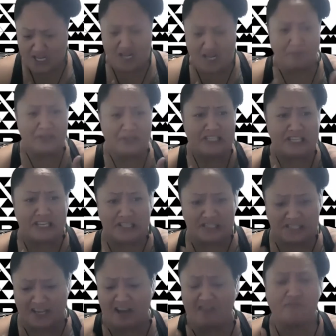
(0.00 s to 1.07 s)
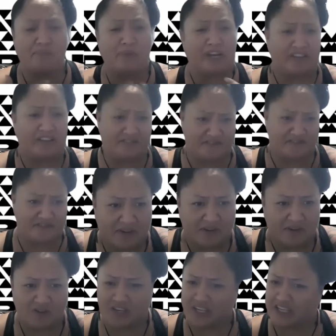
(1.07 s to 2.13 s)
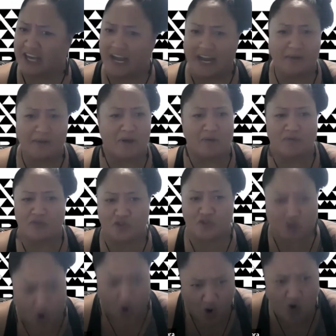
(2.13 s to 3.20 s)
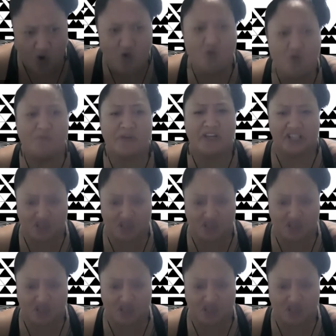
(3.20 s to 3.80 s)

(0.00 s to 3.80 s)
limited self beliefs because it came up so many